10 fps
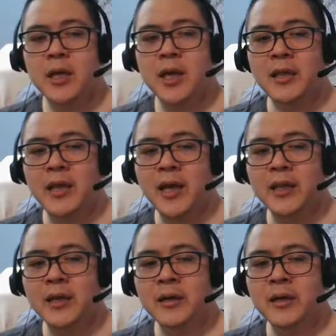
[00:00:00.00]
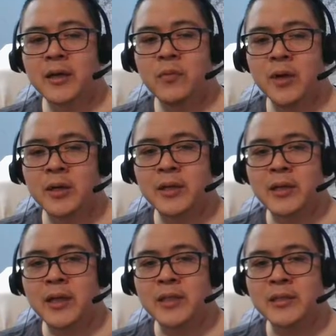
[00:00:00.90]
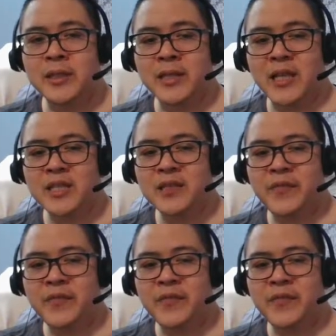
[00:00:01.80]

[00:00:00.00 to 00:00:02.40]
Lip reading: and the other one is the Death